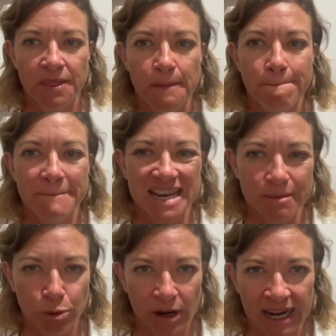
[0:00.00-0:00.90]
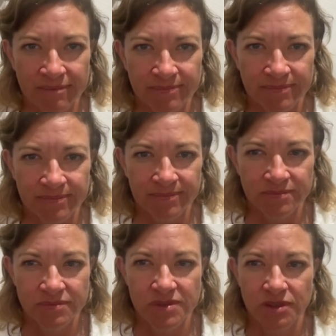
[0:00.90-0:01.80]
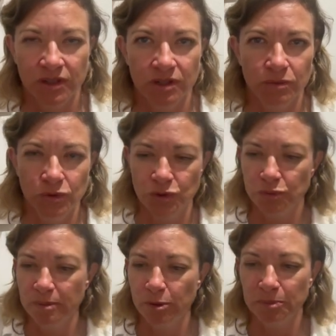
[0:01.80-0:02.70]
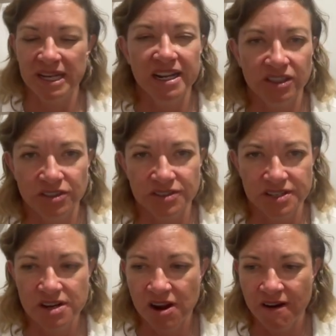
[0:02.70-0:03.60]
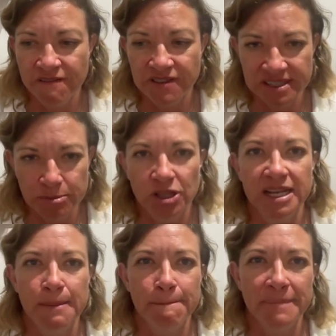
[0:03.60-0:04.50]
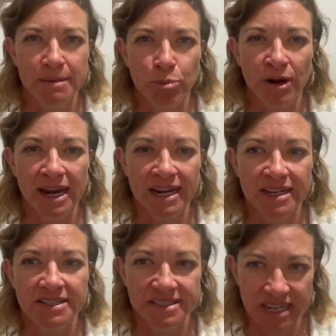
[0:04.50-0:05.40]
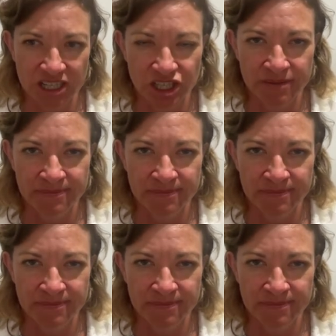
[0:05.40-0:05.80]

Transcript: the midbrain. So the cerebral peduncles are visible in a midbrain section.